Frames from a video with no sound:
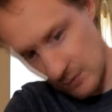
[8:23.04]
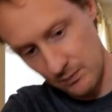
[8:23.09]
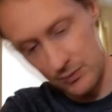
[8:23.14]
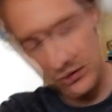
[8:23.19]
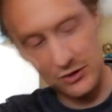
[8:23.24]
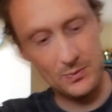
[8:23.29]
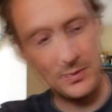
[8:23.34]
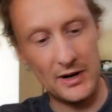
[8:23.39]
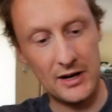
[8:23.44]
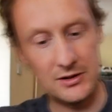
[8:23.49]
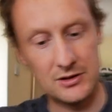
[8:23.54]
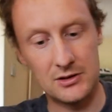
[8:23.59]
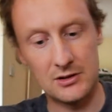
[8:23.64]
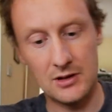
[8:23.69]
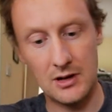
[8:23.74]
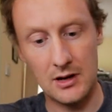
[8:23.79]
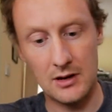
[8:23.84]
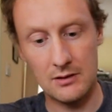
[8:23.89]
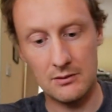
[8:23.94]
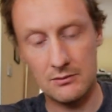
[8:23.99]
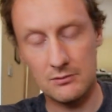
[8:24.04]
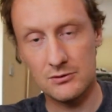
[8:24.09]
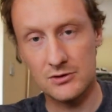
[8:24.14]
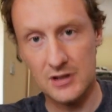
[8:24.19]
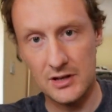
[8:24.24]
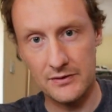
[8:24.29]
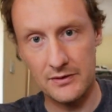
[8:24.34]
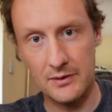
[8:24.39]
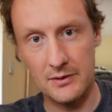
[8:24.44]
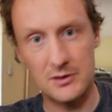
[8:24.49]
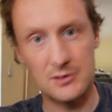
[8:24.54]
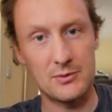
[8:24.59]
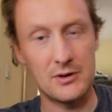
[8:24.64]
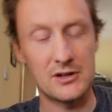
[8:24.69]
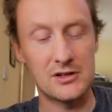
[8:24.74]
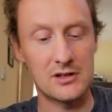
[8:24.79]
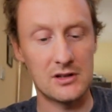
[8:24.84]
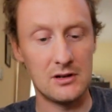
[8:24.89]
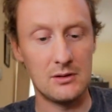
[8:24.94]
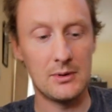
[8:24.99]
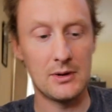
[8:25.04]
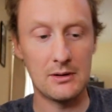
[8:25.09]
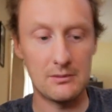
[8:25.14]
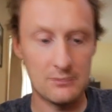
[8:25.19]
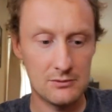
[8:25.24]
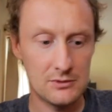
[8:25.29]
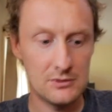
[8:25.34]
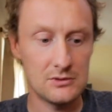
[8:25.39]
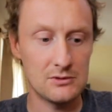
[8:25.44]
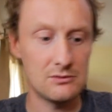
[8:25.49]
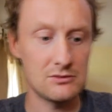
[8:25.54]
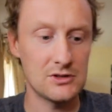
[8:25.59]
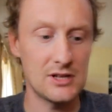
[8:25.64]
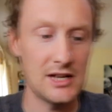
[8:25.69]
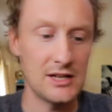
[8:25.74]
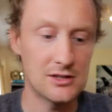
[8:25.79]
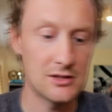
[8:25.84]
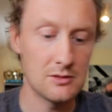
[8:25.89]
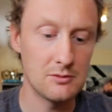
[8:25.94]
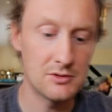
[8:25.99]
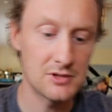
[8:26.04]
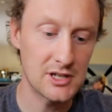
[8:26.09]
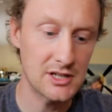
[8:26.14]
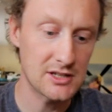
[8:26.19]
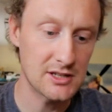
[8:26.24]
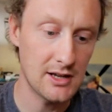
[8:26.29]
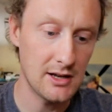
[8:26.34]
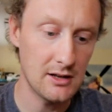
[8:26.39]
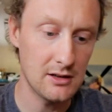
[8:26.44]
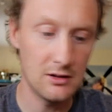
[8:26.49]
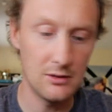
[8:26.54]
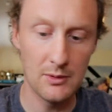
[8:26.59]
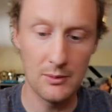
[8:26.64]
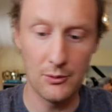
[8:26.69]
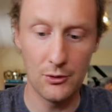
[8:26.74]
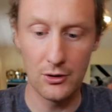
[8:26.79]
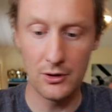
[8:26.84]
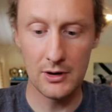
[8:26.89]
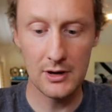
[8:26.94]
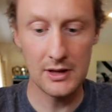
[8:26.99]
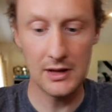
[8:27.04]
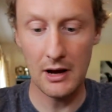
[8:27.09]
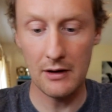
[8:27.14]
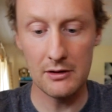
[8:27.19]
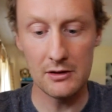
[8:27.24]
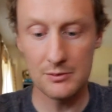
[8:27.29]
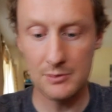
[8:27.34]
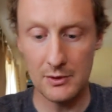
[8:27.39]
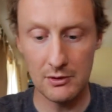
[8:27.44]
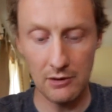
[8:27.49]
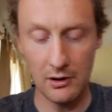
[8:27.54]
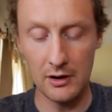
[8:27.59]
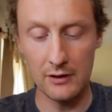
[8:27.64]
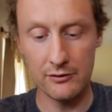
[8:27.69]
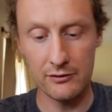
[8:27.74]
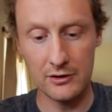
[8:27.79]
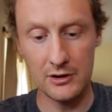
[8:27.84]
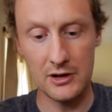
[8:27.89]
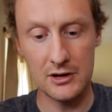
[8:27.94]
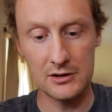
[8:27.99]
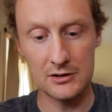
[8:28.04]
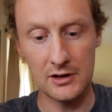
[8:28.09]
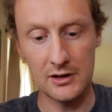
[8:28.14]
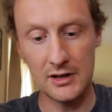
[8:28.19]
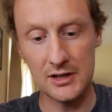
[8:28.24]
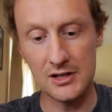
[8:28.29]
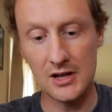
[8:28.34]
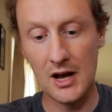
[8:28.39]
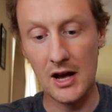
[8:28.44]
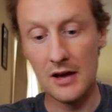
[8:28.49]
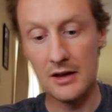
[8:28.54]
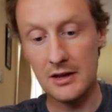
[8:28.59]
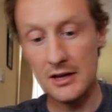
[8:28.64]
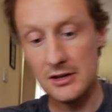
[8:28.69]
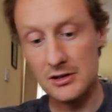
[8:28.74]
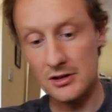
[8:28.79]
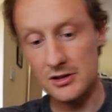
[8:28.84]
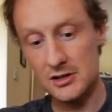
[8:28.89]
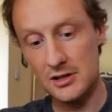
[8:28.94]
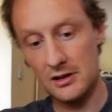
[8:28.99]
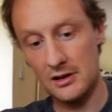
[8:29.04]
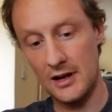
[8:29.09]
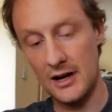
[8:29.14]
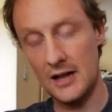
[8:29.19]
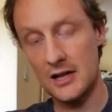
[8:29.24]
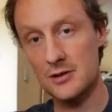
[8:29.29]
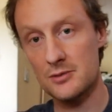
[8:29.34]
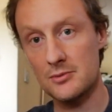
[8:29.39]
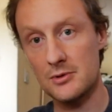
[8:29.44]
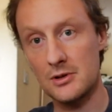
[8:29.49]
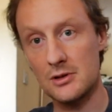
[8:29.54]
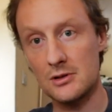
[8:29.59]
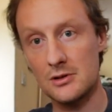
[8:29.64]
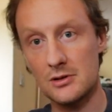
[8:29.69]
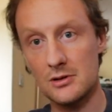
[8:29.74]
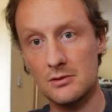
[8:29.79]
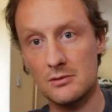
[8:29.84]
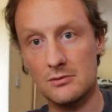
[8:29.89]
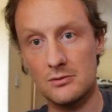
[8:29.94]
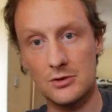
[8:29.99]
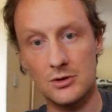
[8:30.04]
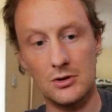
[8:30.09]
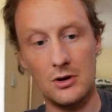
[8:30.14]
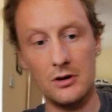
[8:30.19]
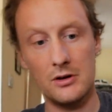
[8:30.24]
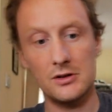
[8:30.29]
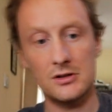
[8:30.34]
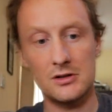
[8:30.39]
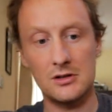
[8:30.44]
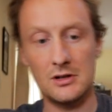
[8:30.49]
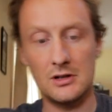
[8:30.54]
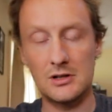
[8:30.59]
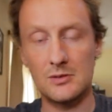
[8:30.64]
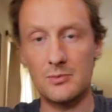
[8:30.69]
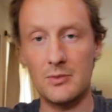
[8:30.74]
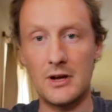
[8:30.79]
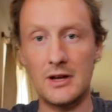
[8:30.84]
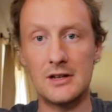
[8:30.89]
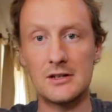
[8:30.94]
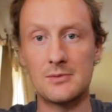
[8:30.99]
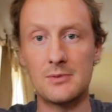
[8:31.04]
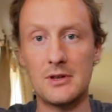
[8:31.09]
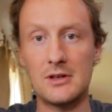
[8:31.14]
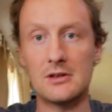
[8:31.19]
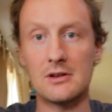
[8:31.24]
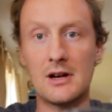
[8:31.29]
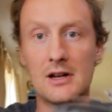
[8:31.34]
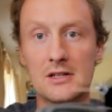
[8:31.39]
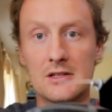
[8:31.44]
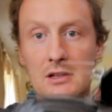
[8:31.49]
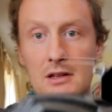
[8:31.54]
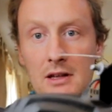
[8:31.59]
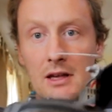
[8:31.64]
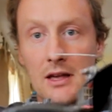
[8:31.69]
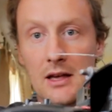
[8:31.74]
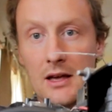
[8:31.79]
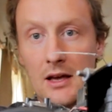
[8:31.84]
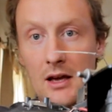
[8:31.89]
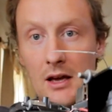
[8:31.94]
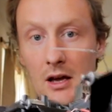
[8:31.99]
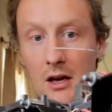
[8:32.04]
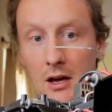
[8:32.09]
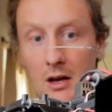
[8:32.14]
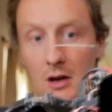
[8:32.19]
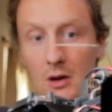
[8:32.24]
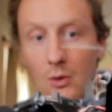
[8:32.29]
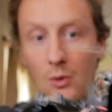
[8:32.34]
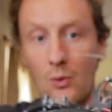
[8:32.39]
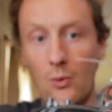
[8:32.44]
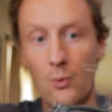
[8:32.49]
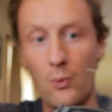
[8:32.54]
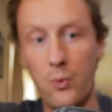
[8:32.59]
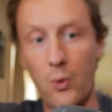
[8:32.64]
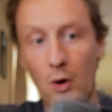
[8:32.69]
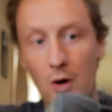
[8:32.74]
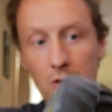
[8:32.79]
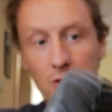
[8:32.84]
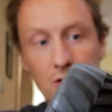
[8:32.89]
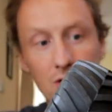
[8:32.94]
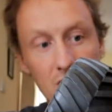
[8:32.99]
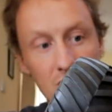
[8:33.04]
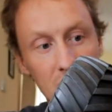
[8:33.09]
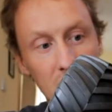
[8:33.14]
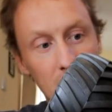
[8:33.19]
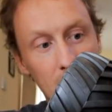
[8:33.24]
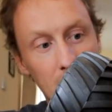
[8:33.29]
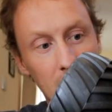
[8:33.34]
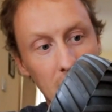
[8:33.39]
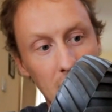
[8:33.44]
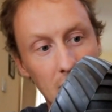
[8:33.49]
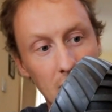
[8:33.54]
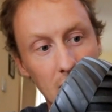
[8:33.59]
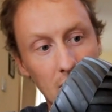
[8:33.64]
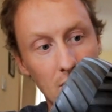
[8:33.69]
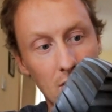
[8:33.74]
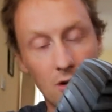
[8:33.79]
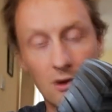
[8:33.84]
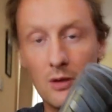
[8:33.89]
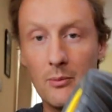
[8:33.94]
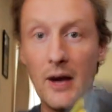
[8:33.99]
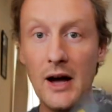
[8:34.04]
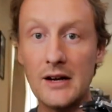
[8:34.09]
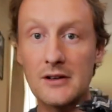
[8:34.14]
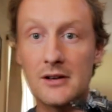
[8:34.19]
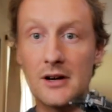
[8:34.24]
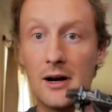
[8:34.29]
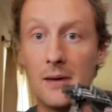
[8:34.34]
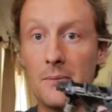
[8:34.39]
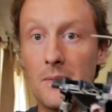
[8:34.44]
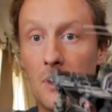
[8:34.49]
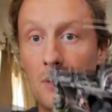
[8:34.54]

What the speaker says: Put spacers in it, stiffen up the springs a little bit, it tends to resist that a little bit more, and now it's been running for years like this. These are still Ansman shocks and springs, but these are actually what used to be on the Madrat.